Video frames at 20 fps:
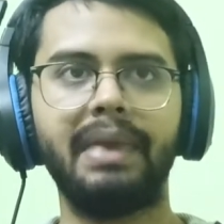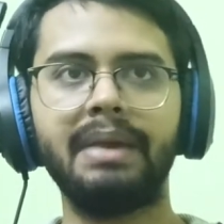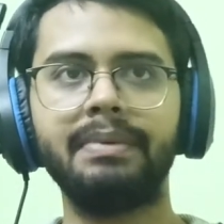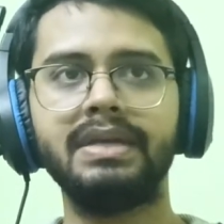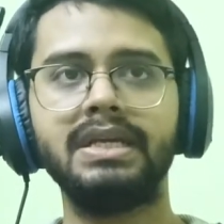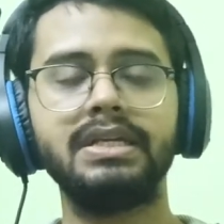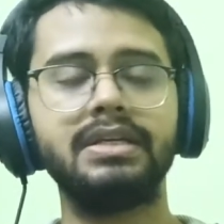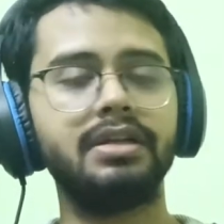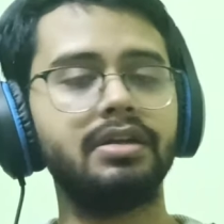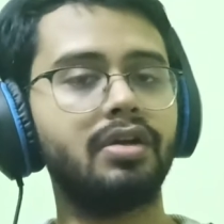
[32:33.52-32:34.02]

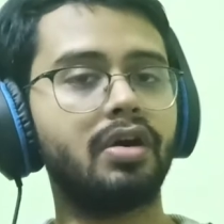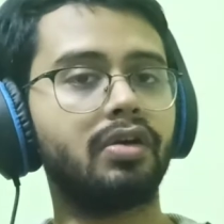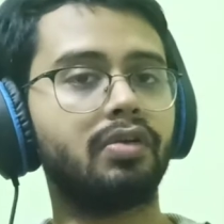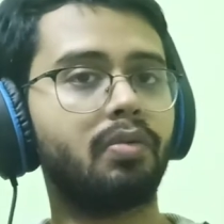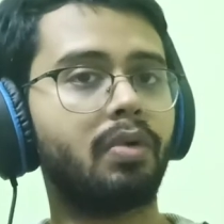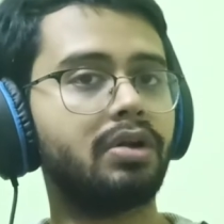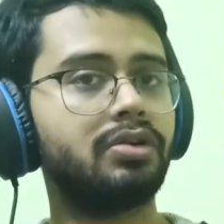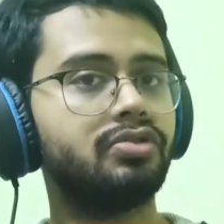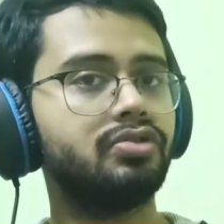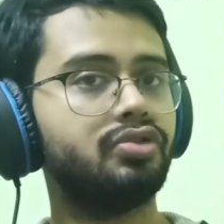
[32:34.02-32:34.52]
maybe he did
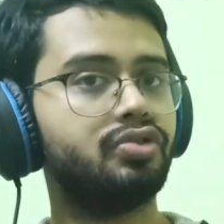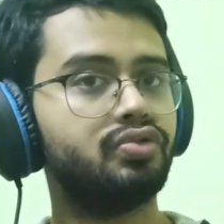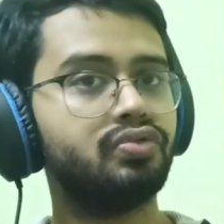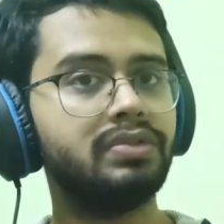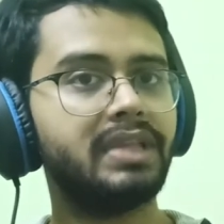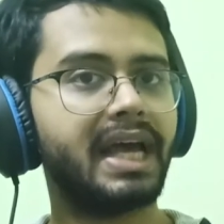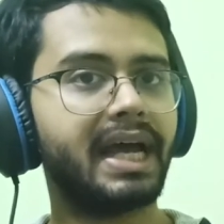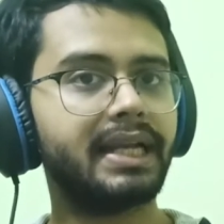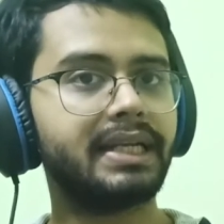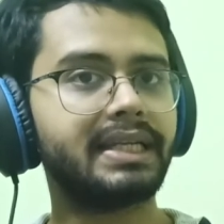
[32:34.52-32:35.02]
not want to
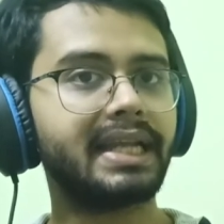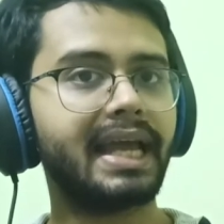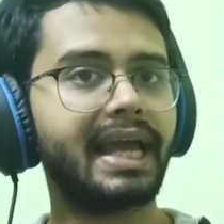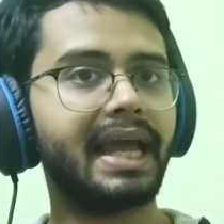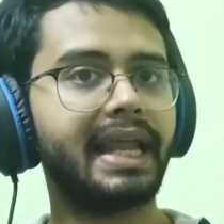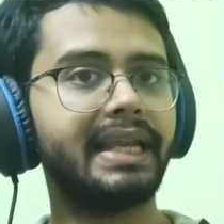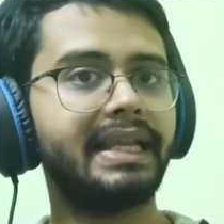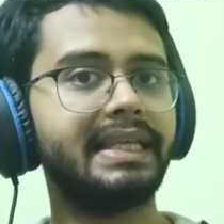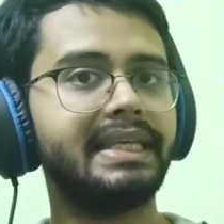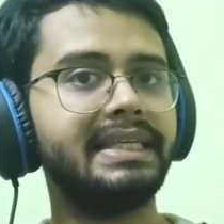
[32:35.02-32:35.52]
do that,
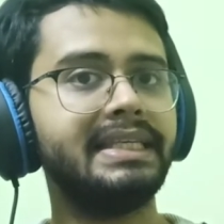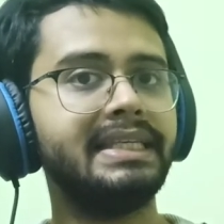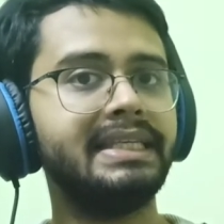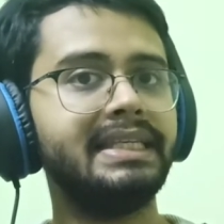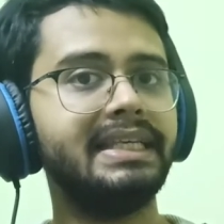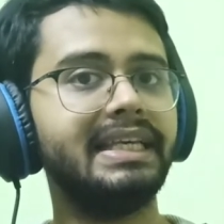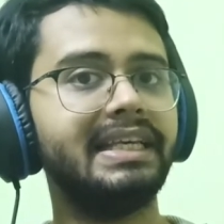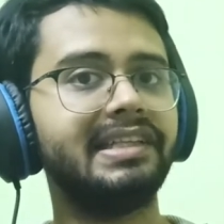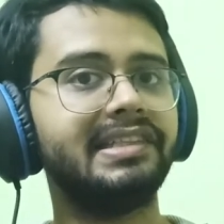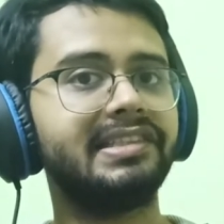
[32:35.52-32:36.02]
and
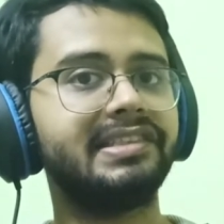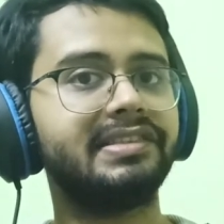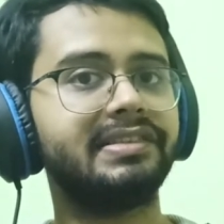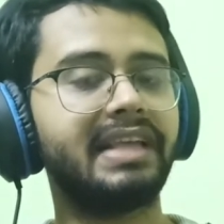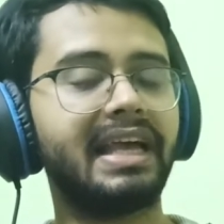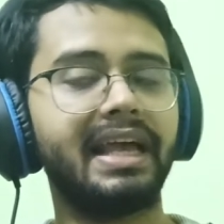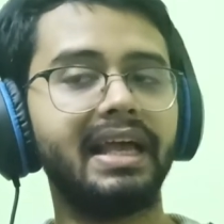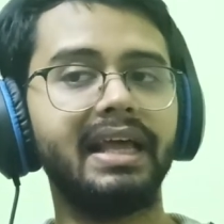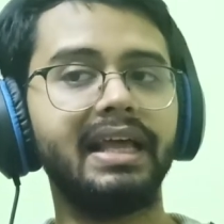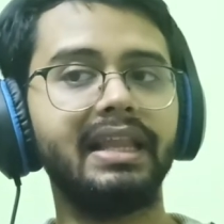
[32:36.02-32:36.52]
he
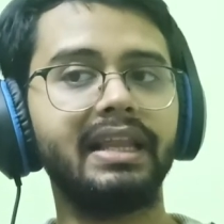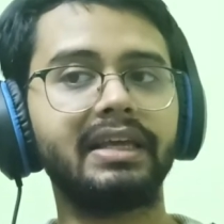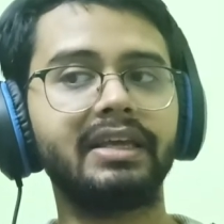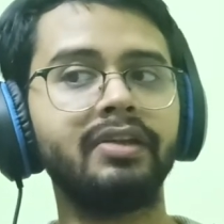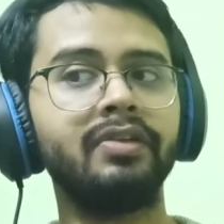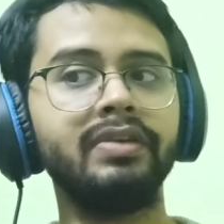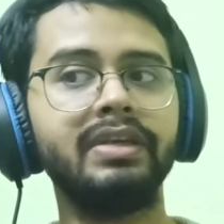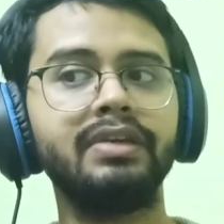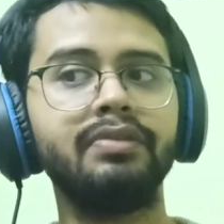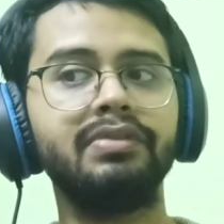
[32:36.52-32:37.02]
is, like,
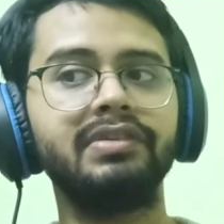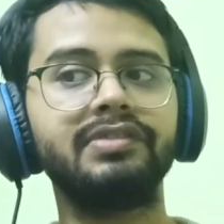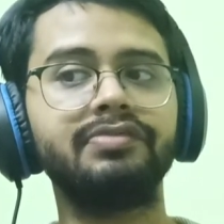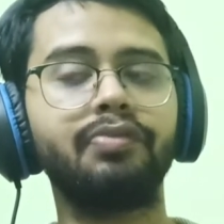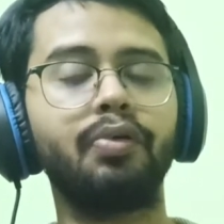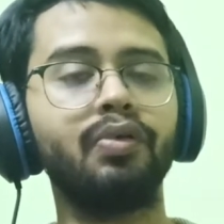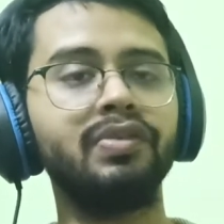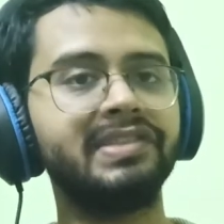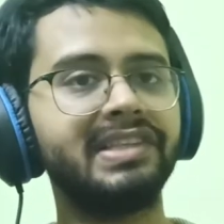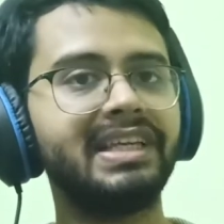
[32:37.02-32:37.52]
you know, he was
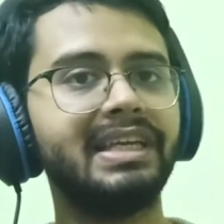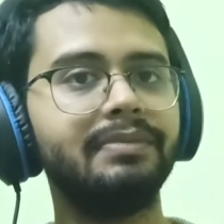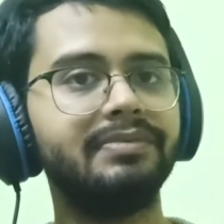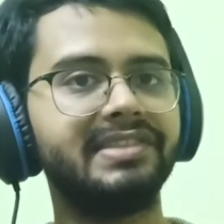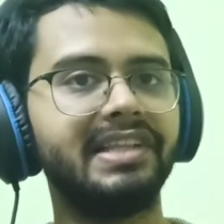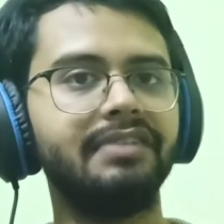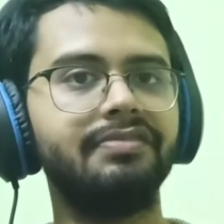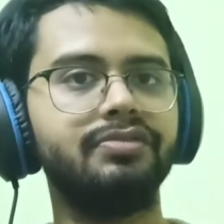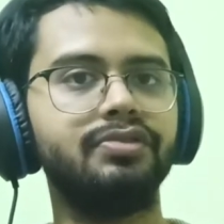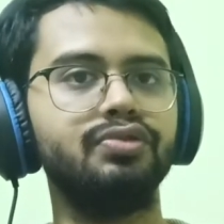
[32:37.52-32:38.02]
forcing
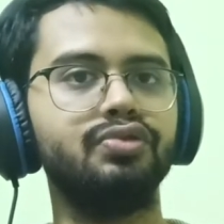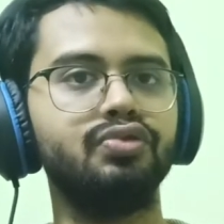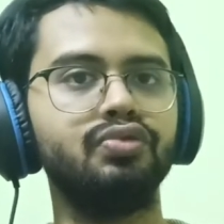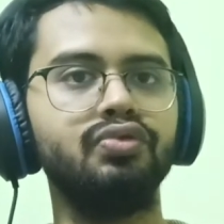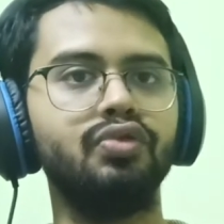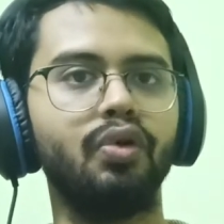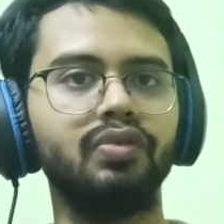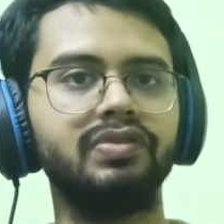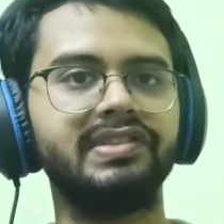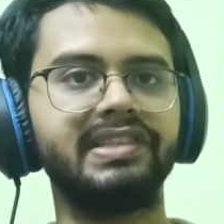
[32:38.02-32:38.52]
himself to
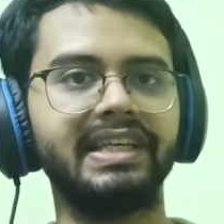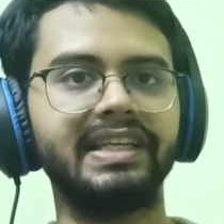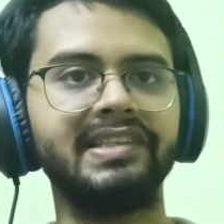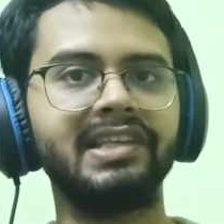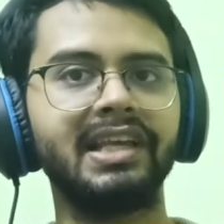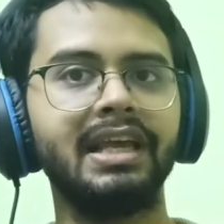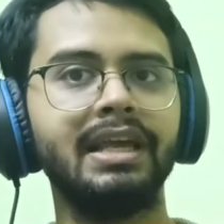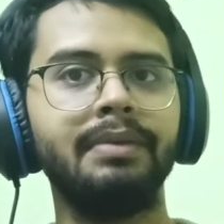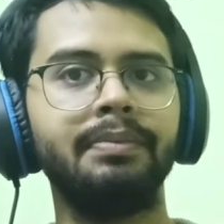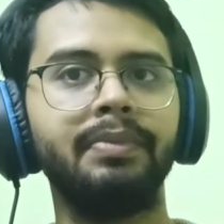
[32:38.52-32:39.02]
do those
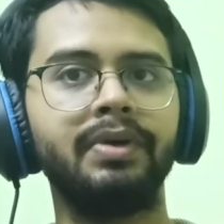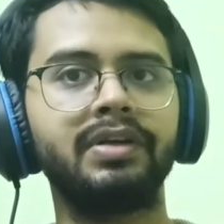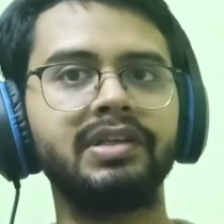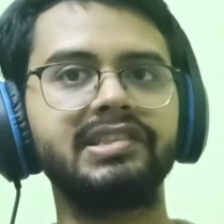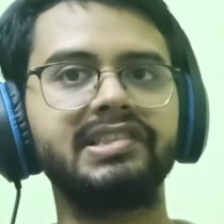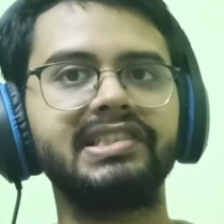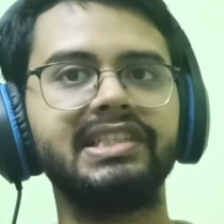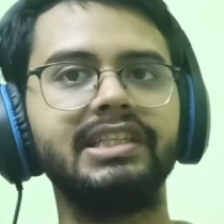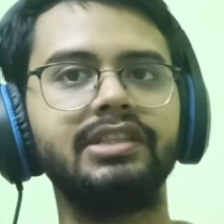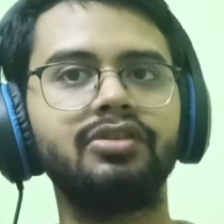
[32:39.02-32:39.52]
things
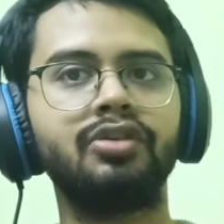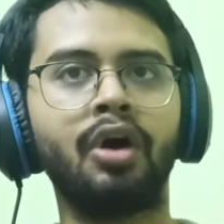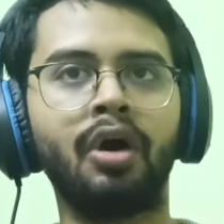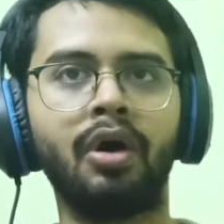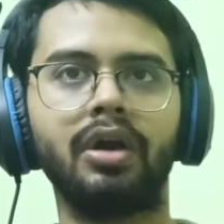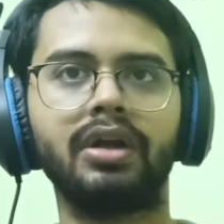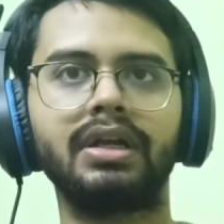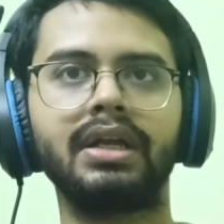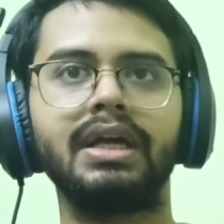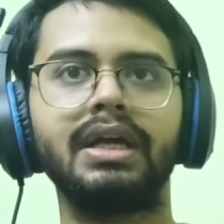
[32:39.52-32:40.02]
because he
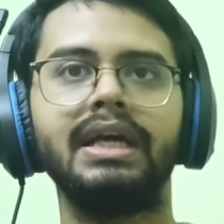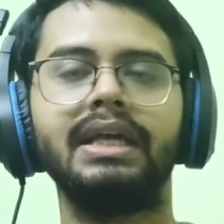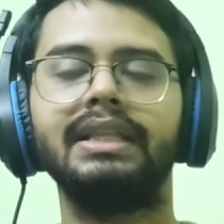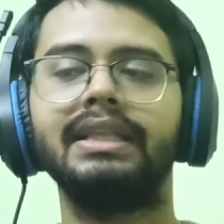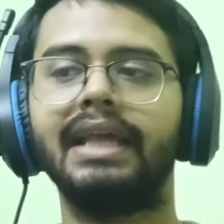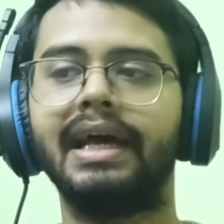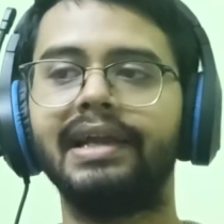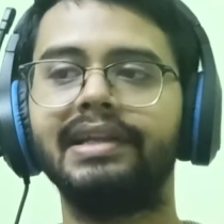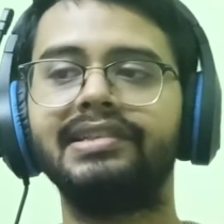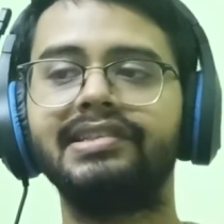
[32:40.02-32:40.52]
thought
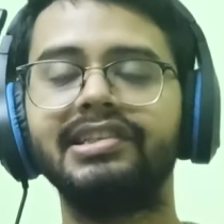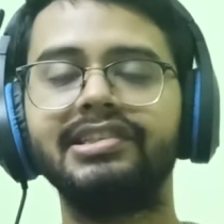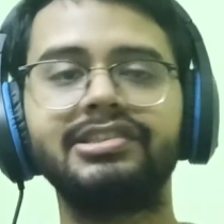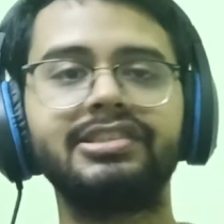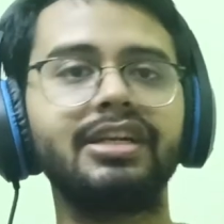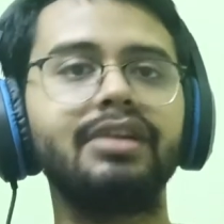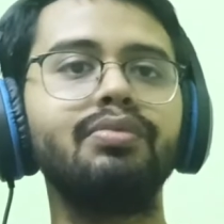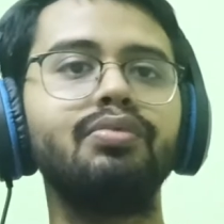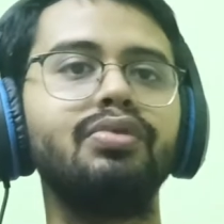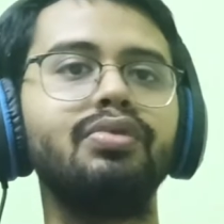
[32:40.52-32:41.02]
that
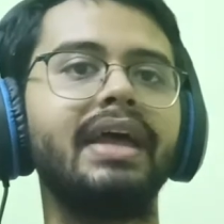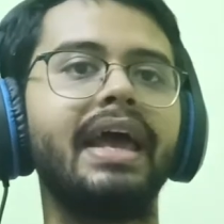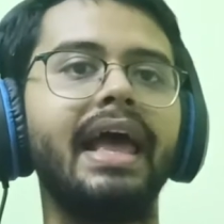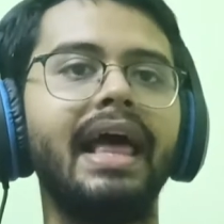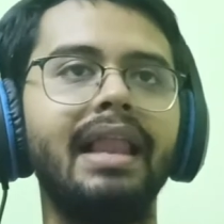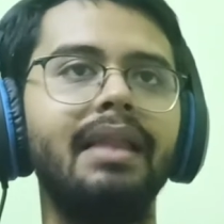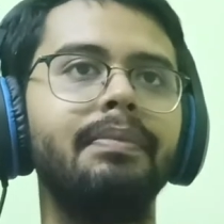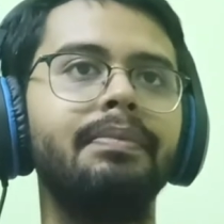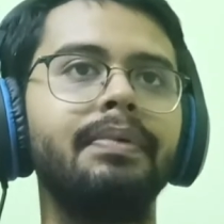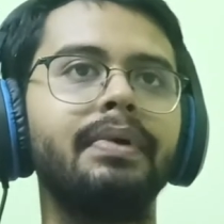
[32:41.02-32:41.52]
Sister would
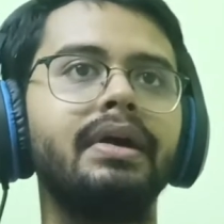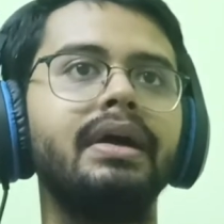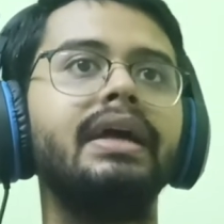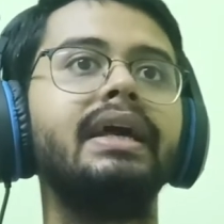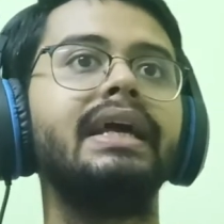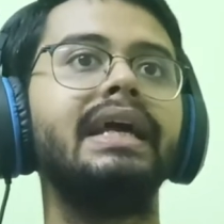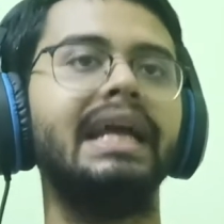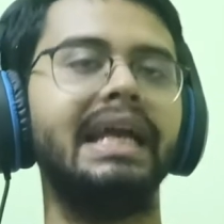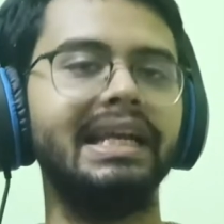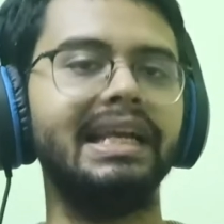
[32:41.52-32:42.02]
help
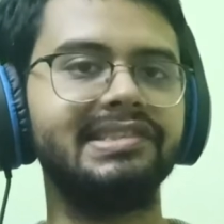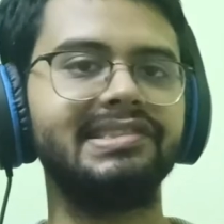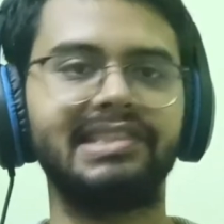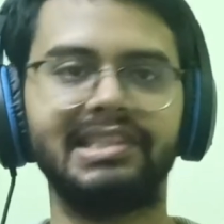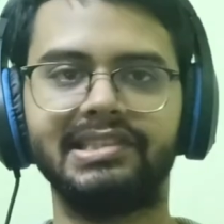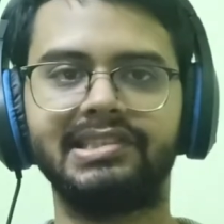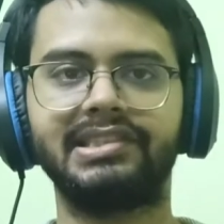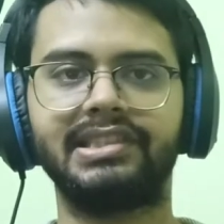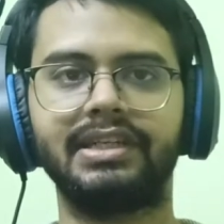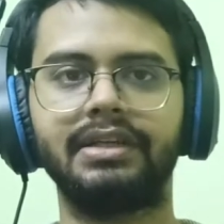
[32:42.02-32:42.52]
his
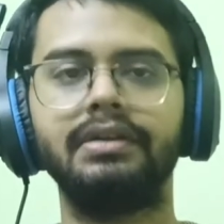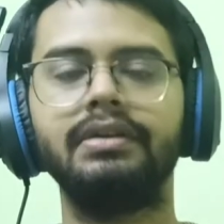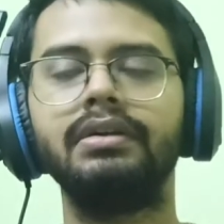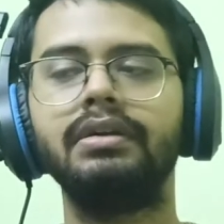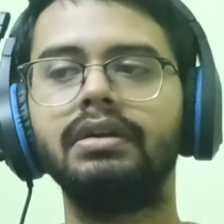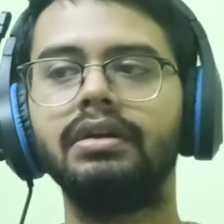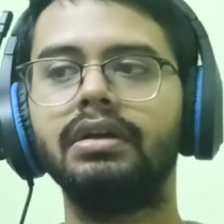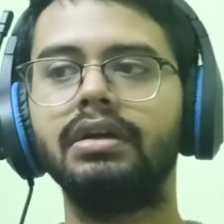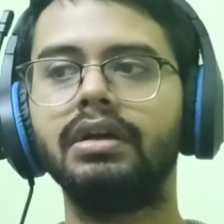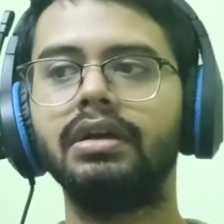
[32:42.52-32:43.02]
sister.